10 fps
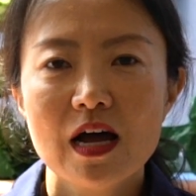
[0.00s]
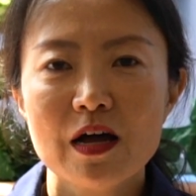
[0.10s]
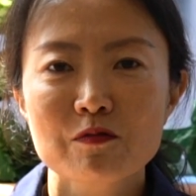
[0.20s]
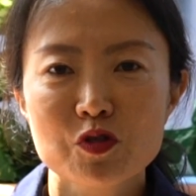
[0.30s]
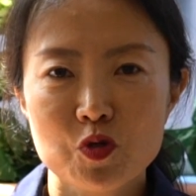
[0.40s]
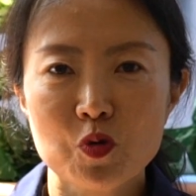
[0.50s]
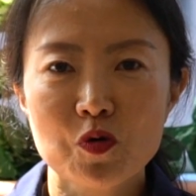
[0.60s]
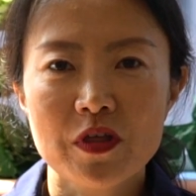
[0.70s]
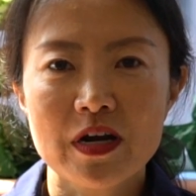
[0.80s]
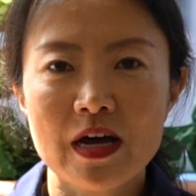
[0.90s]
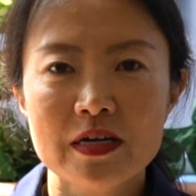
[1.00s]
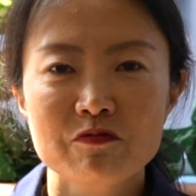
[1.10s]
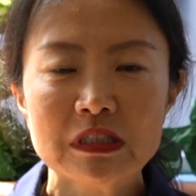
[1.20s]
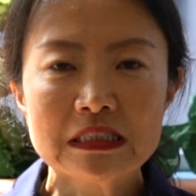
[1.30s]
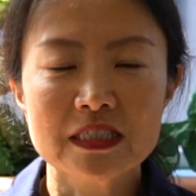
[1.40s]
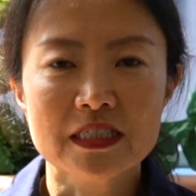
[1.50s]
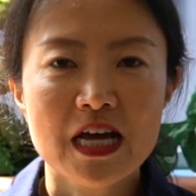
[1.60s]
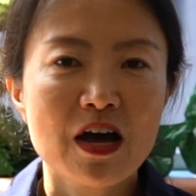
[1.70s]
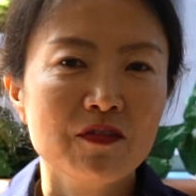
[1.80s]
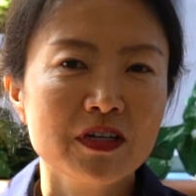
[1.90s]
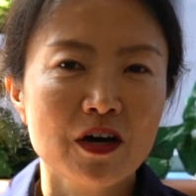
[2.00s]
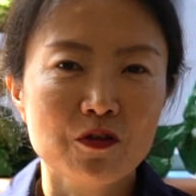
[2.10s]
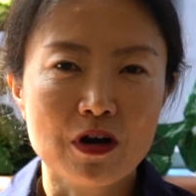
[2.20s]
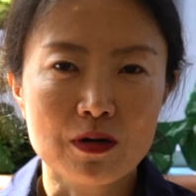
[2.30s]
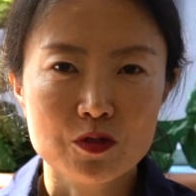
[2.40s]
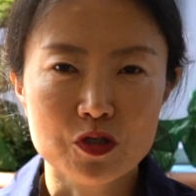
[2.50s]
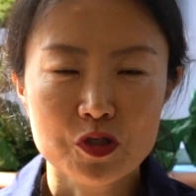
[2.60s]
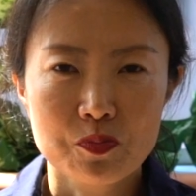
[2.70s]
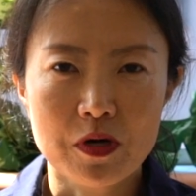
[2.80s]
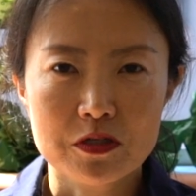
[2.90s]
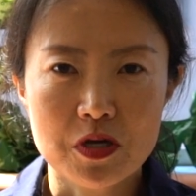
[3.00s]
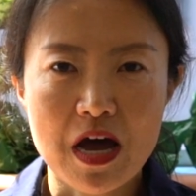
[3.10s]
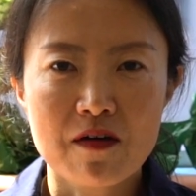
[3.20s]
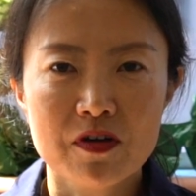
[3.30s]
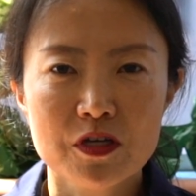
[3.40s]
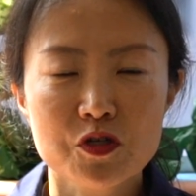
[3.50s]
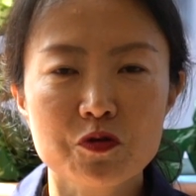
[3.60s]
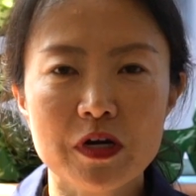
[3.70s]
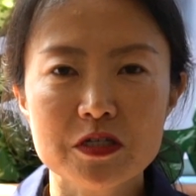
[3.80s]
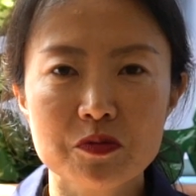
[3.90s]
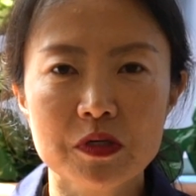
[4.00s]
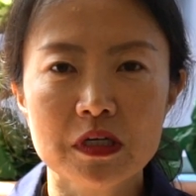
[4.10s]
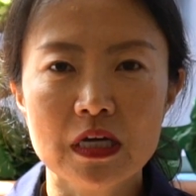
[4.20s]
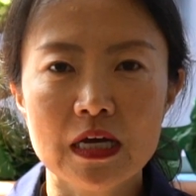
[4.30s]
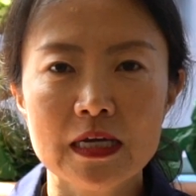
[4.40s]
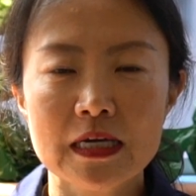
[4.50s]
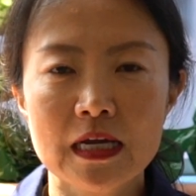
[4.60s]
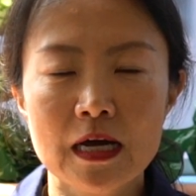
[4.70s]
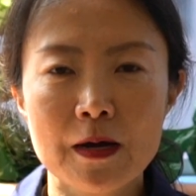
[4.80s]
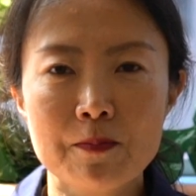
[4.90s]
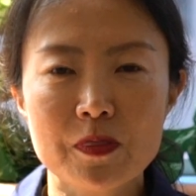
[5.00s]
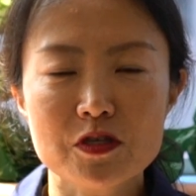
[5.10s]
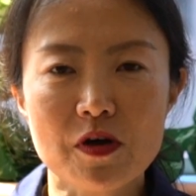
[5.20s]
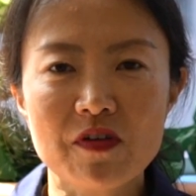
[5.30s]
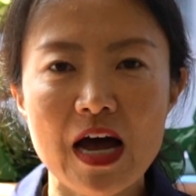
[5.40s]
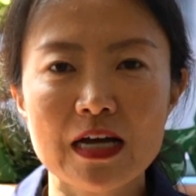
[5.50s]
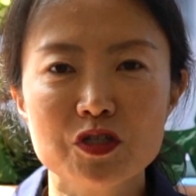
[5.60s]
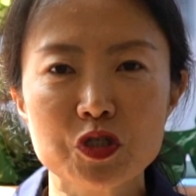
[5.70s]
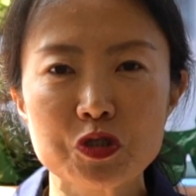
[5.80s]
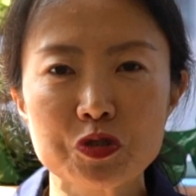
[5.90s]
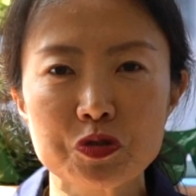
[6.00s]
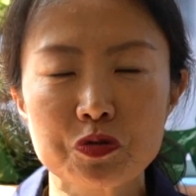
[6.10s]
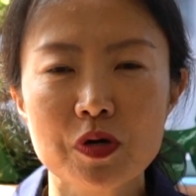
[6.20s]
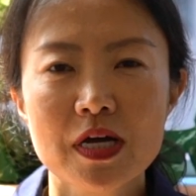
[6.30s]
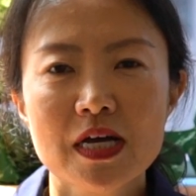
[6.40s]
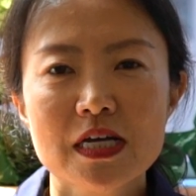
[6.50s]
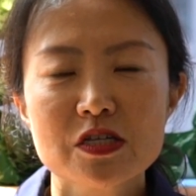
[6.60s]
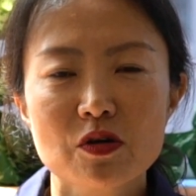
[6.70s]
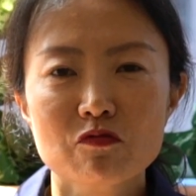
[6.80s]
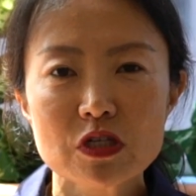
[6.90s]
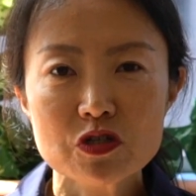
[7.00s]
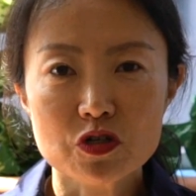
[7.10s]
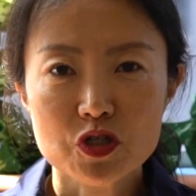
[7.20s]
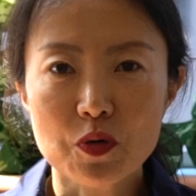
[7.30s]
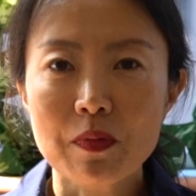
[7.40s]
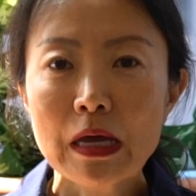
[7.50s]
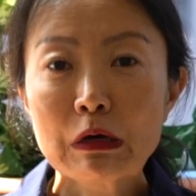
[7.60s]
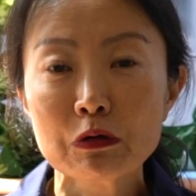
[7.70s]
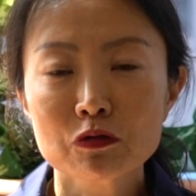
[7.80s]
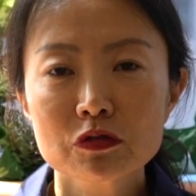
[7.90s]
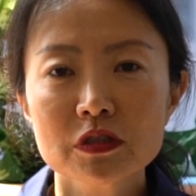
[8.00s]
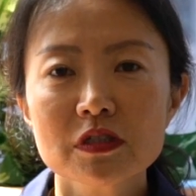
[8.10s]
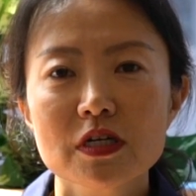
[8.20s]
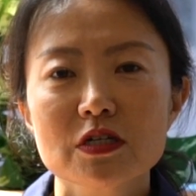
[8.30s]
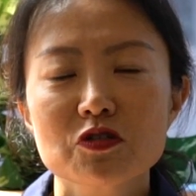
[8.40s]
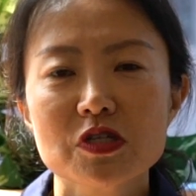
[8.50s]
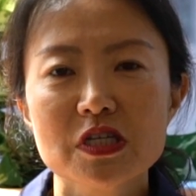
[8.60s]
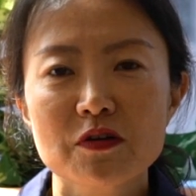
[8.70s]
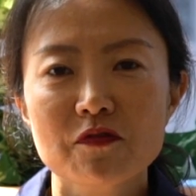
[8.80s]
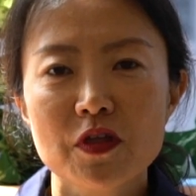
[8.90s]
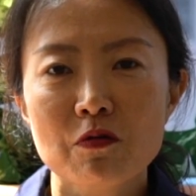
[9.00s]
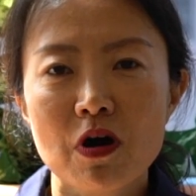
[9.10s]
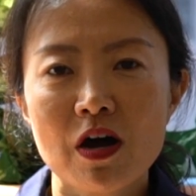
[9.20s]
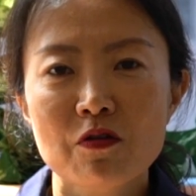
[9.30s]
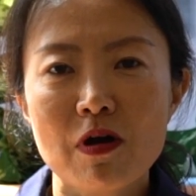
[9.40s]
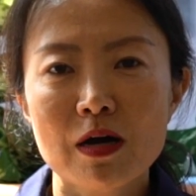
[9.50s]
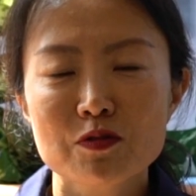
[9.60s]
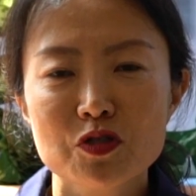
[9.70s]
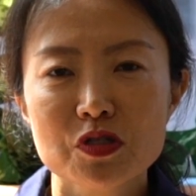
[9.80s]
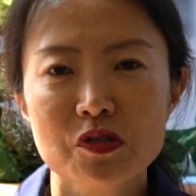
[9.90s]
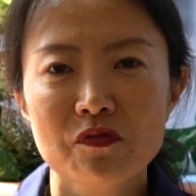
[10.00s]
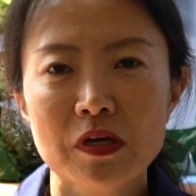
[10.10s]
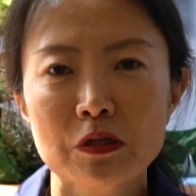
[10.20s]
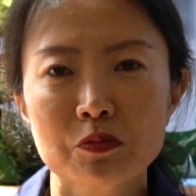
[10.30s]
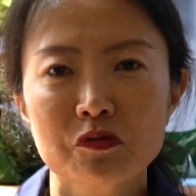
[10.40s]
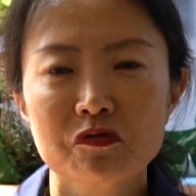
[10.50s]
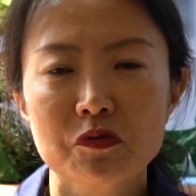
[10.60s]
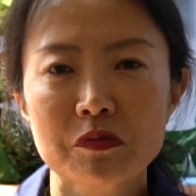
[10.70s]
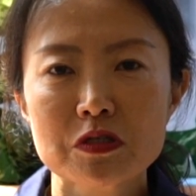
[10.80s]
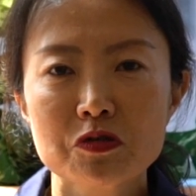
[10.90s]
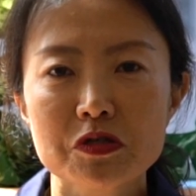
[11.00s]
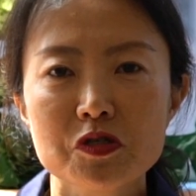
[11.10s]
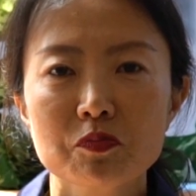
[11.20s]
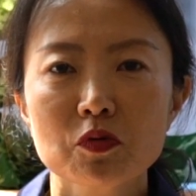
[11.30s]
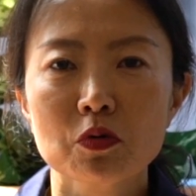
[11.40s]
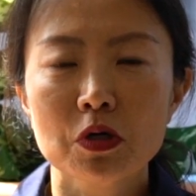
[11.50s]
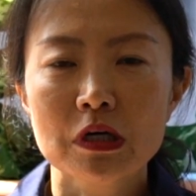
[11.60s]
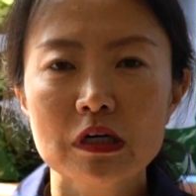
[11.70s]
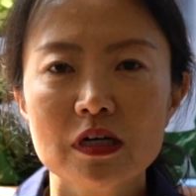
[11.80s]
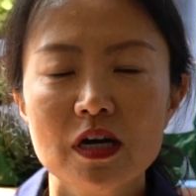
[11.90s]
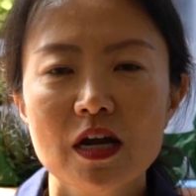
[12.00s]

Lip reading: I was told that I really didn't have any other options but to have a hysterectomy. And so I've had to do some research on my own to see if there were other options available for me to explore.